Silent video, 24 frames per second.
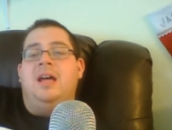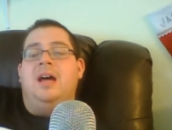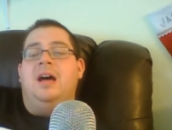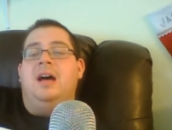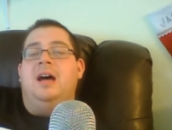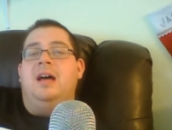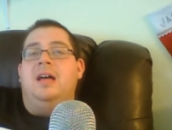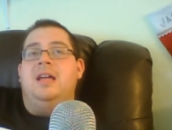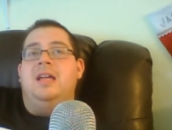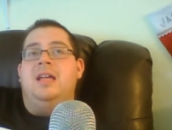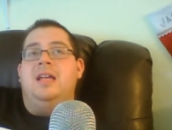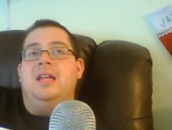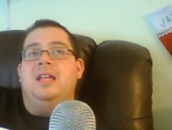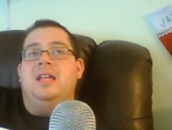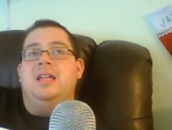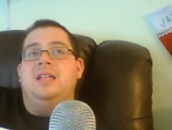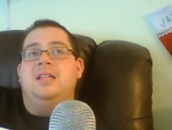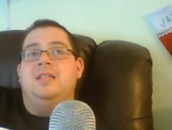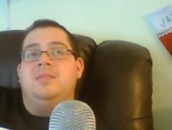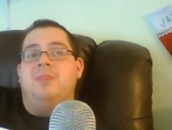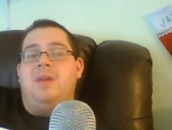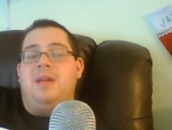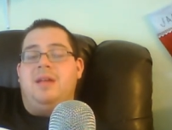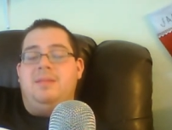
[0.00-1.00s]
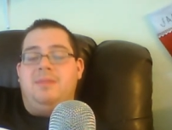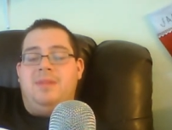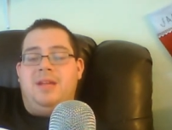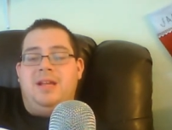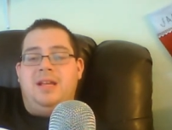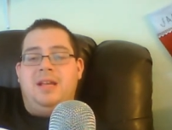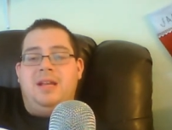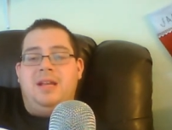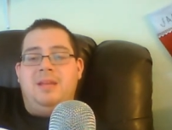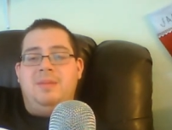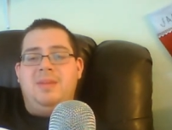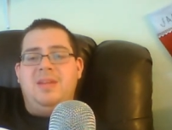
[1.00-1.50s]
uh, it is about a
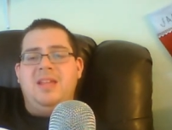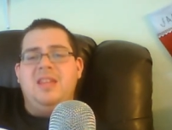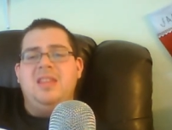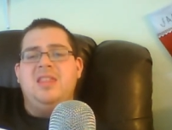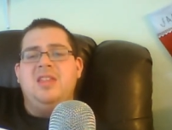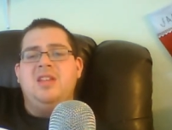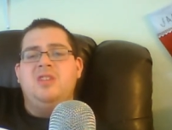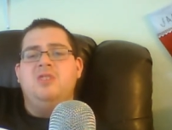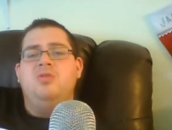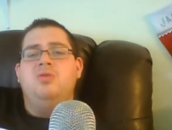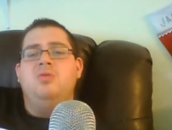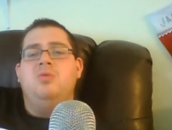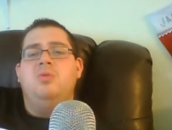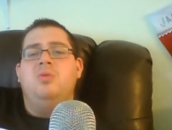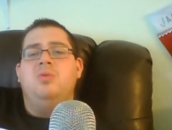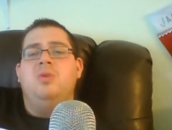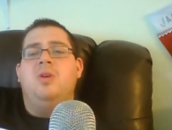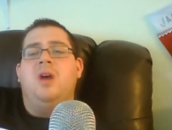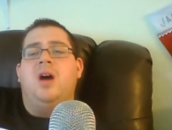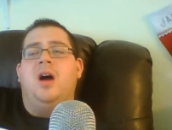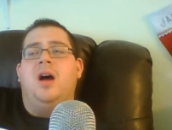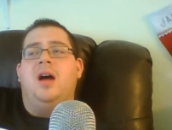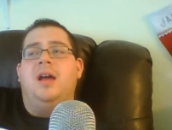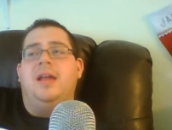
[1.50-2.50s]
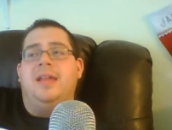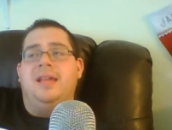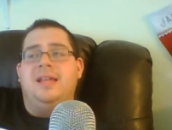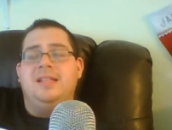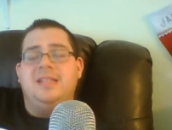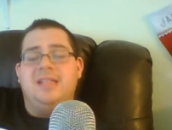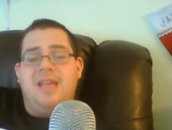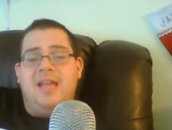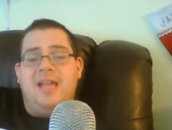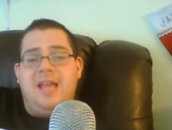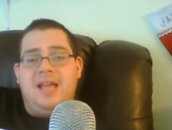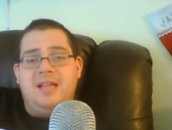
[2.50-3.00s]
man named Ethan who uh,
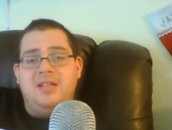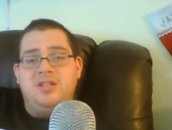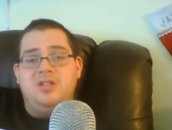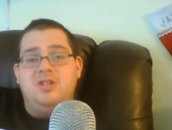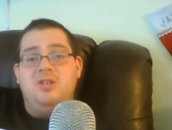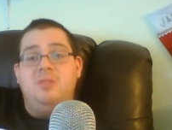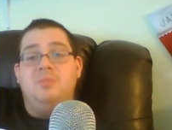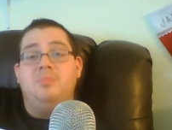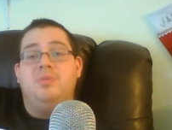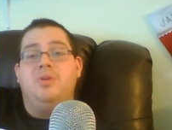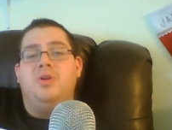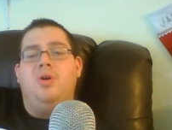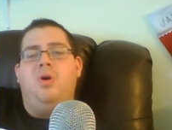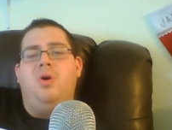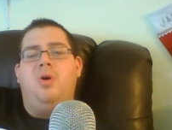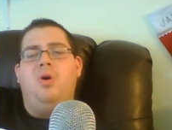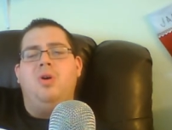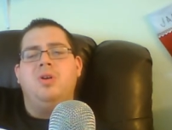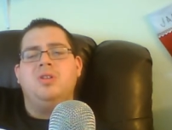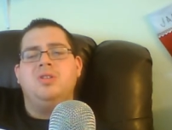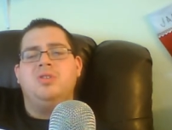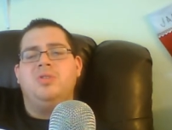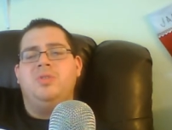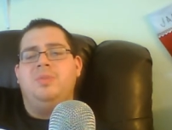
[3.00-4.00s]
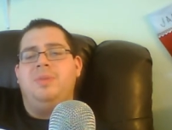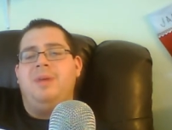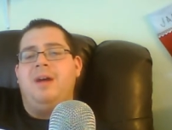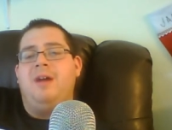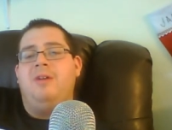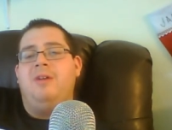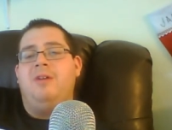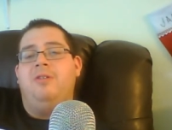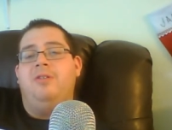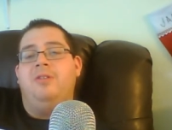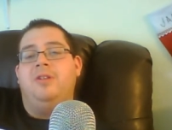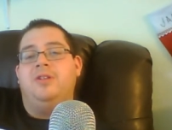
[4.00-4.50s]
gets cancer, but also the
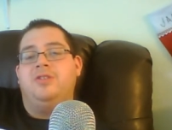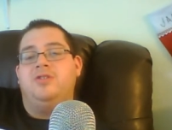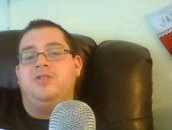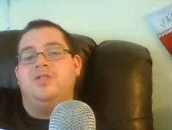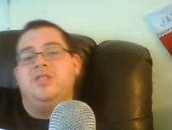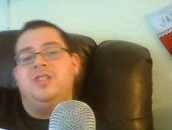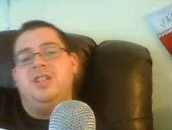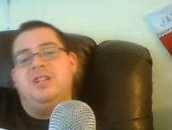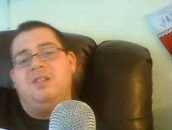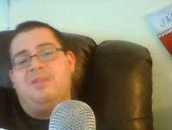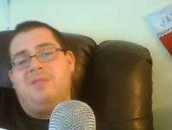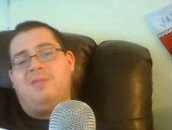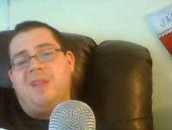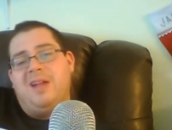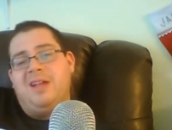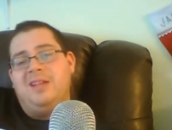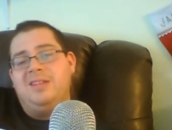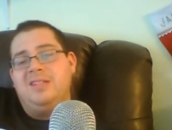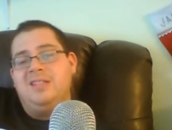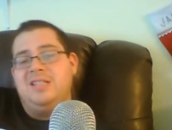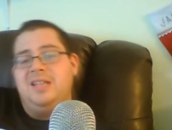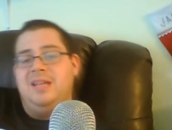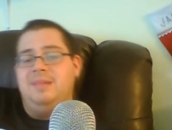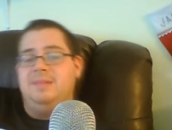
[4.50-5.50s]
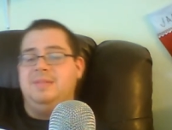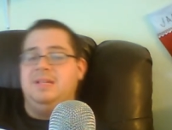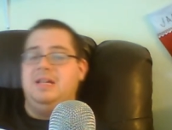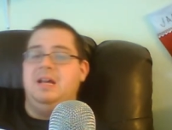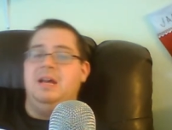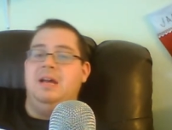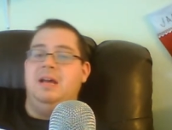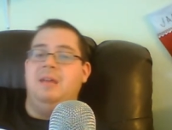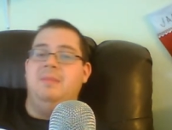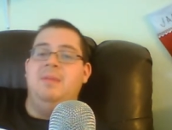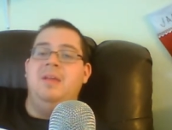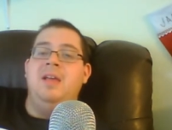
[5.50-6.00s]
power of electricity around the same
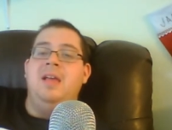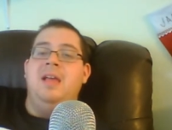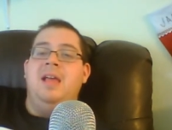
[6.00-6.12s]
time,